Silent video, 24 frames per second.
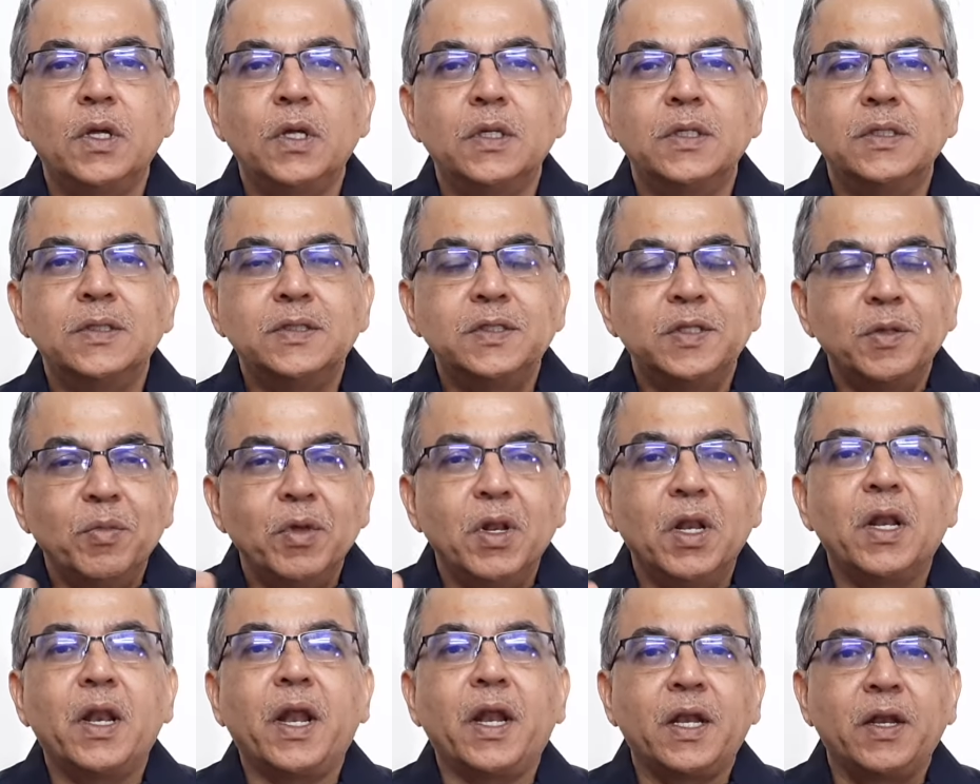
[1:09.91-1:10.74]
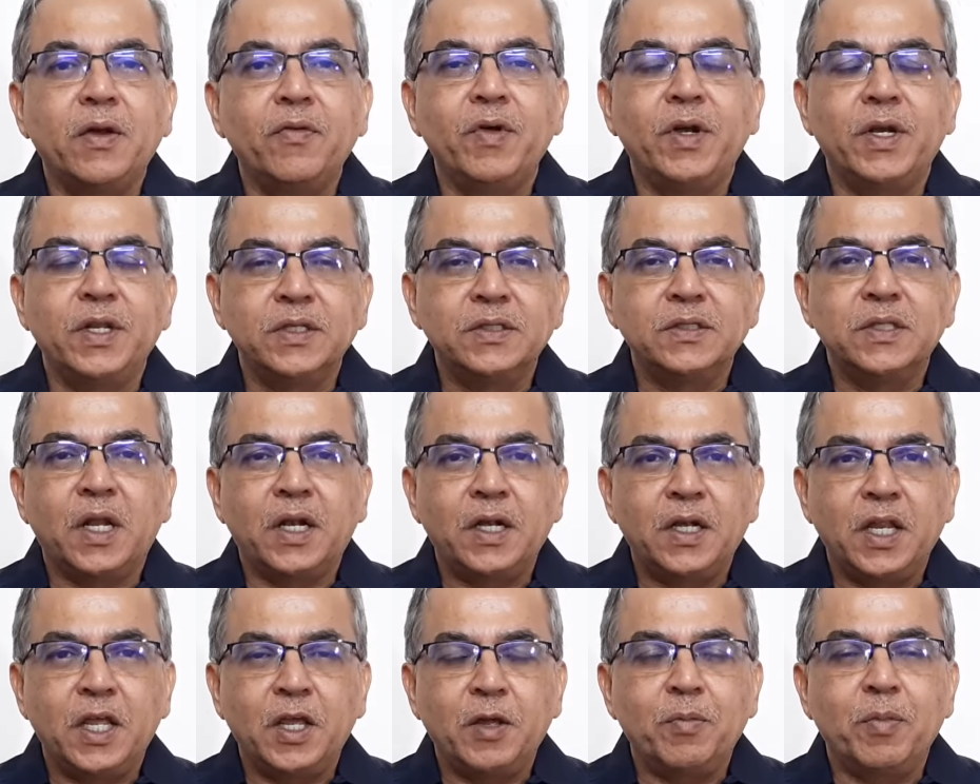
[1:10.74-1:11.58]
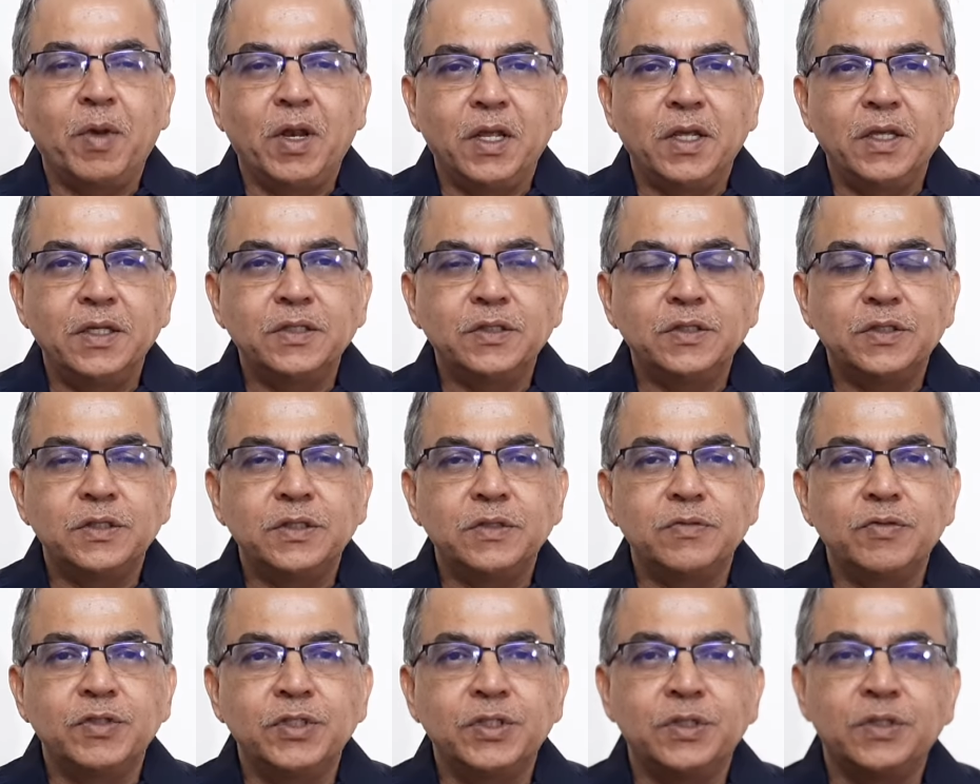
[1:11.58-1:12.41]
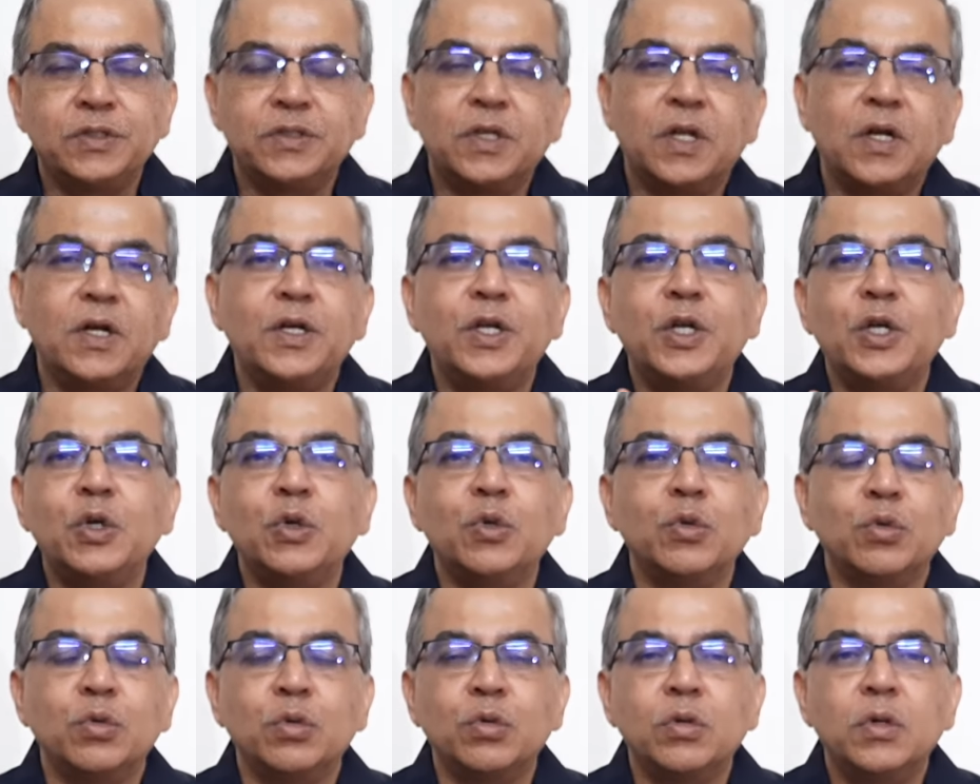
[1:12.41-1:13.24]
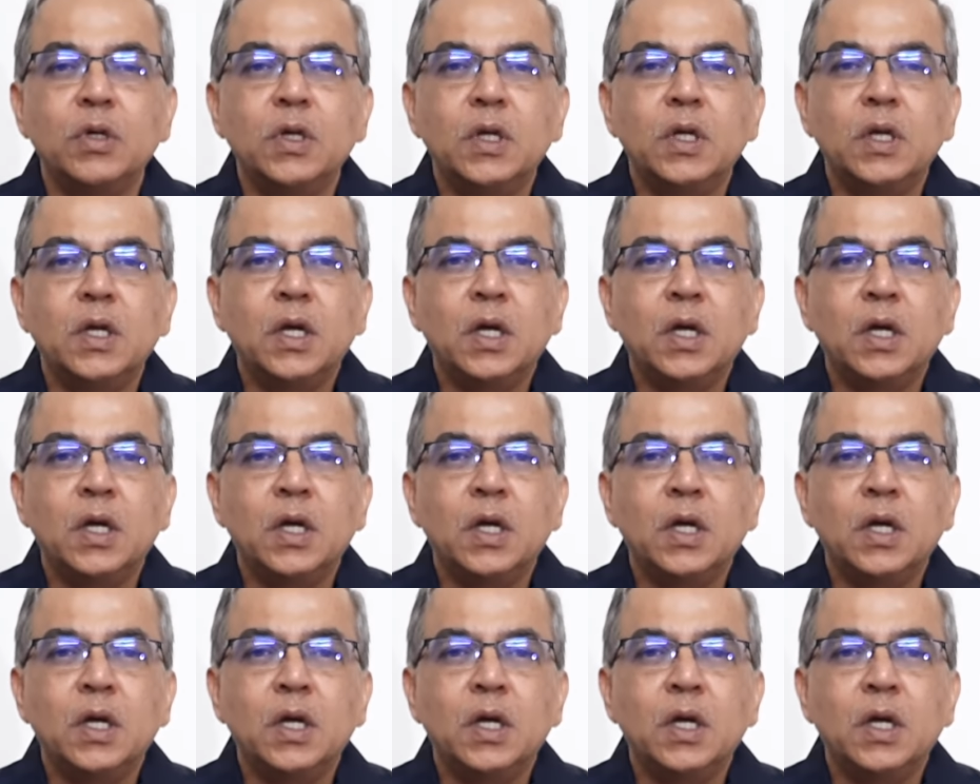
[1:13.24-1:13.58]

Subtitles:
similar activities that take place, which result into